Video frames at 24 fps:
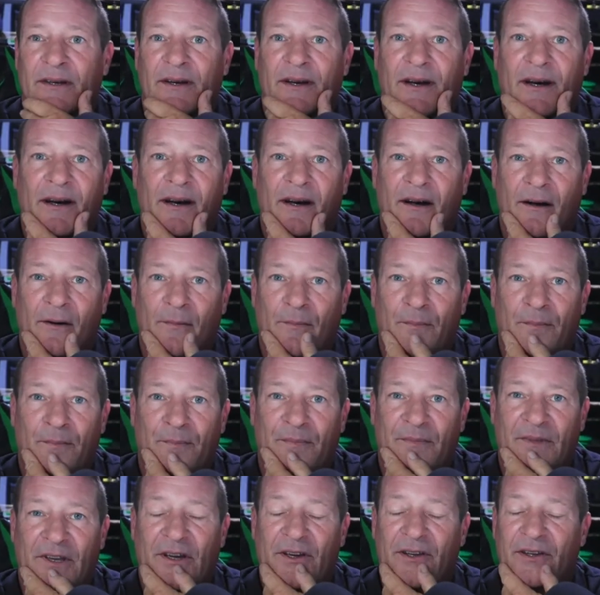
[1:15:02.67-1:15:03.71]
Um,
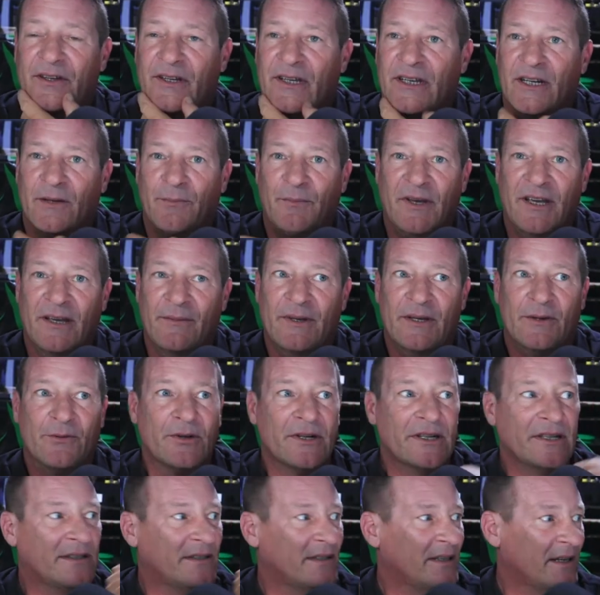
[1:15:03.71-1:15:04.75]
you know, you get a baby
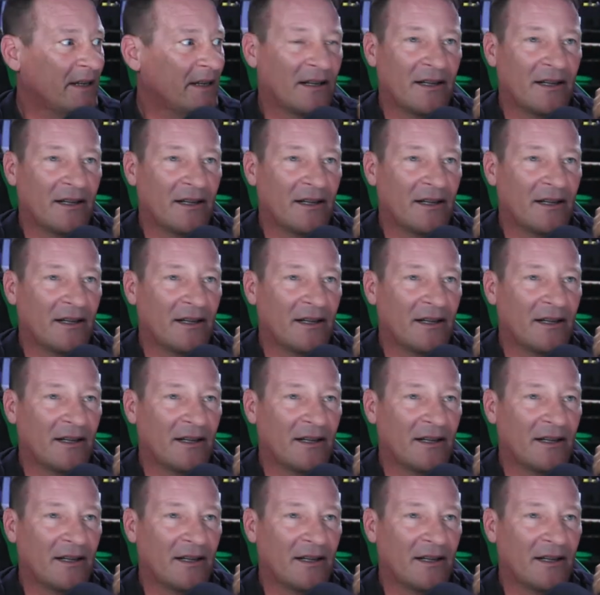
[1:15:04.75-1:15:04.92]
retic,